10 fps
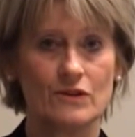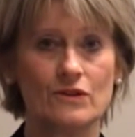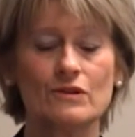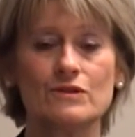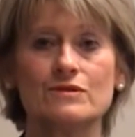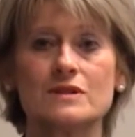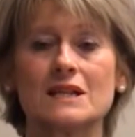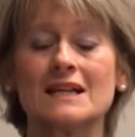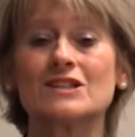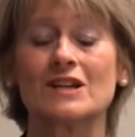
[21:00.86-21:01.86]
you
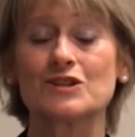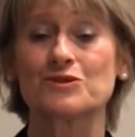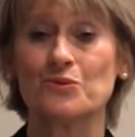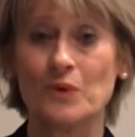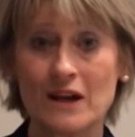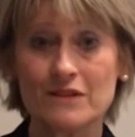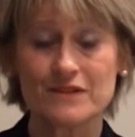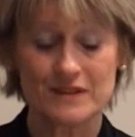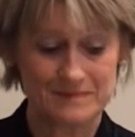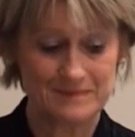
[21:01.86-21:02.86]
lose intellectual
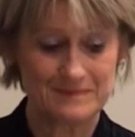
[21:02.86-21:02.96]
wealth,